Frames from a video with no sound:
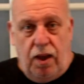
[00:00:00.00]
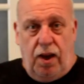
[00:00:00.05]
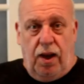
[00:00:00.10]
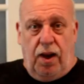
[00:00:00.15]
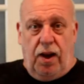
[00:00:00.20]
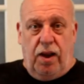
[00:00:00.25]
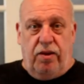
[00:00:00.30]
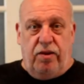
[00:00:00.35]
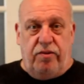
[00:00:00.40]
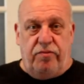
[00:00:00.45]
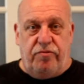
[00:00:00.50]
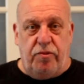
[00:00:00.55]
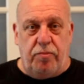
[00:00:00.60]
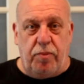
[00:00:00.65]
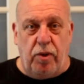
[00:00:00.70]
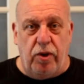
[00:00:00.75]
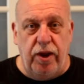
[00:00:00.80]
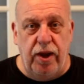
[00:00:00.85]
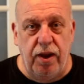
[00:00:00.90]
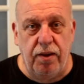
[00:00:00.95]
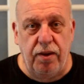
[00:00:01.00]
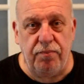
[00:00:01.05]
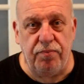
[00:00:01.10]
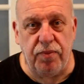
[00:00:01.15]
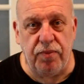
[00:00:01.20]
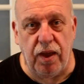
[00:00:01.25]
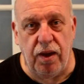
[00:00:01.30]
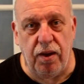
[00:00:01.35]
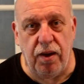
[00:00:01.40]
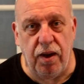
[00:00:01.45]
Hi everybody,
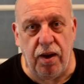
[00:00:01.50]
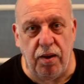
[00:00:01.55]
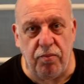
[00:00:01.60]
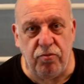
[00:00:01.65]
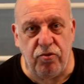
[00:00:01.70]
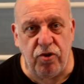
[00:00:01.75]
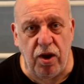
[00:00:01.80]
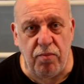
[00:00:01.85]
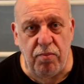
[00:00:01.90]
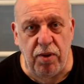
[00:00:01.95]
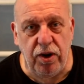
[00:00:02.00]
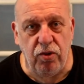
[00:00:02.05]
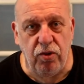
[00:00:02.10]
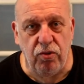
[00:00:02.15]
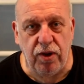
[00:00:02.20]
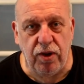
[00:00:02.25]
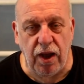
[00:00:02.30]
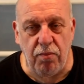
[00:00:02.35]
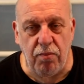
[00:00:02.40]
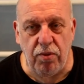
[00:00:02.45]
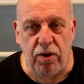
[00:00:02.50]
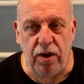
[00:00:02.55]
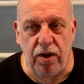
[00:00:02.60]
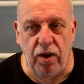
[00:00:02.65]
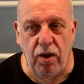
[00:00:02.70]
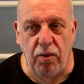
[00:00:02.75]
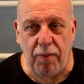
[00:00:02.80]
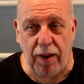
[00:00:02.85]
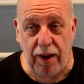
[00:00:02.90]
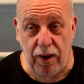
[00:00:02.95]
I'm trying my new camera,
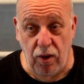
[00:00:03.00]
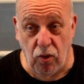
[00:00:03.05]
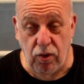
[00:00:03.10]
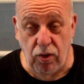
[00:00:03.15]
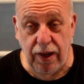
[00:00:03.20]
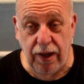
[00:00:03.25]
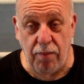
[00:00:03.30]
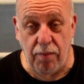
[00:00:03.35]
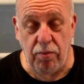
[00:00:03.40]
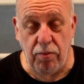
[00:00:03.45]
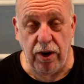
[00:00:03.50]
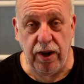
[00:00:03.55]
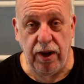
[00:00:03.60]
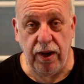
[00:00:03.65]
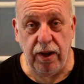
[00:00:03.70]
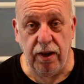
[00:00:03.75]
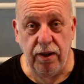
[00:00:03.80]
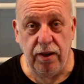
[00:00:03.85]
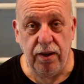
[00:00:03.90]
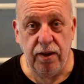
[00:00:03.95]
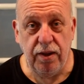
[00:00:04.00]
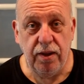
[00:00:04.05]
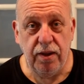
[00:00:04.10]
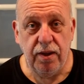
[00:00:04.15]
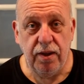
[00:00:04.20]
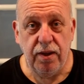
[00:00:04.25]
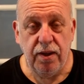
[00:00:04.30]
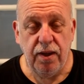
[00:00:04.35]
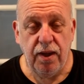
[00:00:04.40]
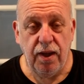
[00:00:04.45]
or my old camera here,
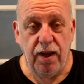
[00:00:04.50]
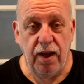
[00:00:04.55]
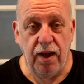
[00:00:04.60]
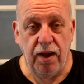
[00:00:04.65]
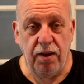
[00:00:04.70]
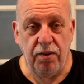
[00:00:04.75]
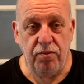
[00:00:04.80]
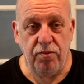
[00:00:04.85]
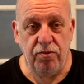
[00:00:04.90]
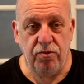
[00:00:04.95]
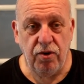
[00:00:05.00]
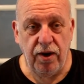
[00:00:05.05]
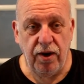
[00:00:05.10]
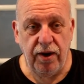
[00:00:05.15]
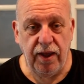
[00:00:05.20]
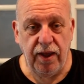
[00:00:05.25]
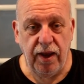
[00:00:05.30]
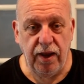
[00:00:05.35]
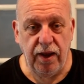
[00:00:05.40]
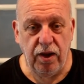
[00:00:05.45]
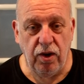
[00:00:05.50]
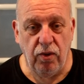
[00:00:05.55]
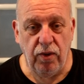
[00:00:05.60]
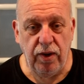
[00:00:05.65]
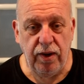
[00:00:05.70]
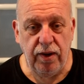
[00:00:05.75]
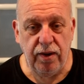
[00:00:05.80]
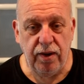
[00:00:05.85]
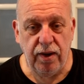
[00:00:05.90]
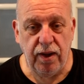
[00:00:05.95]
trying to get it going.